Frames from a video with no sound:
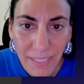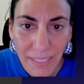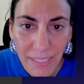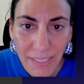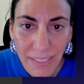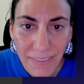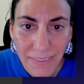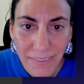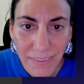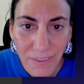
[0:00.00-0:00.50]

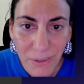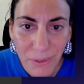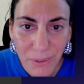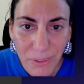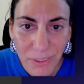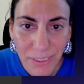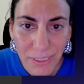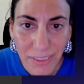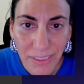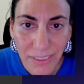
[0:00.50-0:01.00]
as a
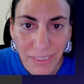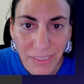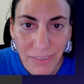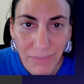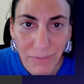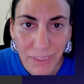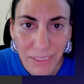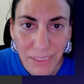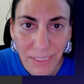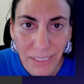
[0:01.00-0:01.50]
user, it
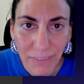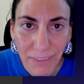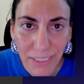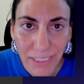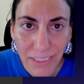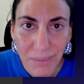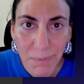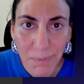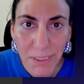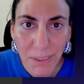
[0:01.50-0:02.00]

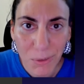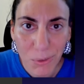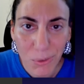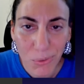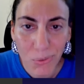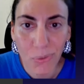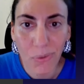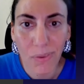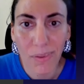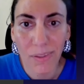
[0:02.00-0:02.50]
redirects me
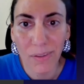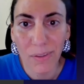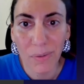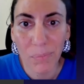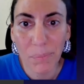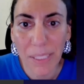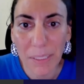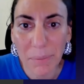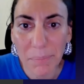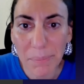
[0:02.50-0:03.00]
to the
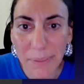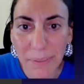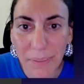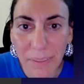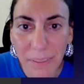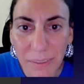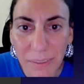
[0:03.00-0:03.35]
PayPal.